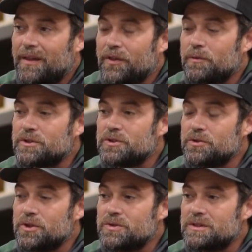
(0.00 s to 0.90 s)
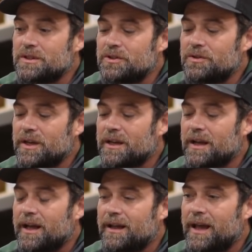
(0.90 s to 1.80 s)
they were too new still, and
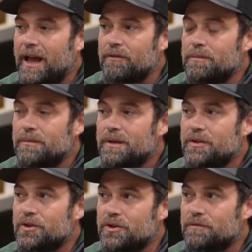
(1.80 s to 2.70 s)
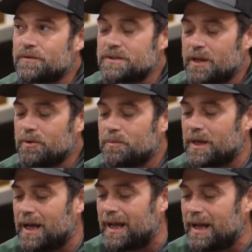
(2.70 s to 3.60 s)
I have them, and they're good for stable,
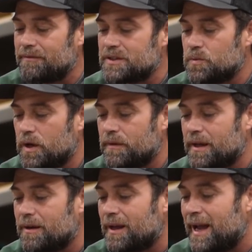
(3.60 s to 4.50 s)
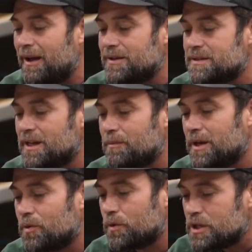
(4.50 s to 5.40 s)
but I have this one that Alan sent
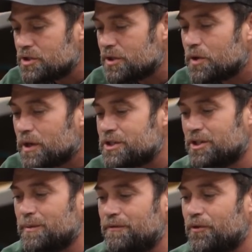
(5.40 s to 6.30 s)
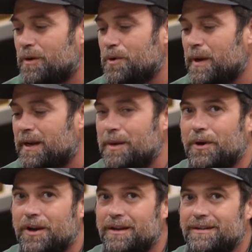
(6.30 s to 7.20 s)
me originally before he put my name
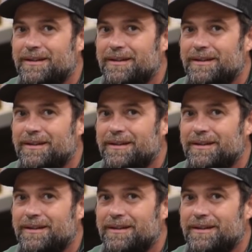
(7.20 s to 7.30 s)
on it.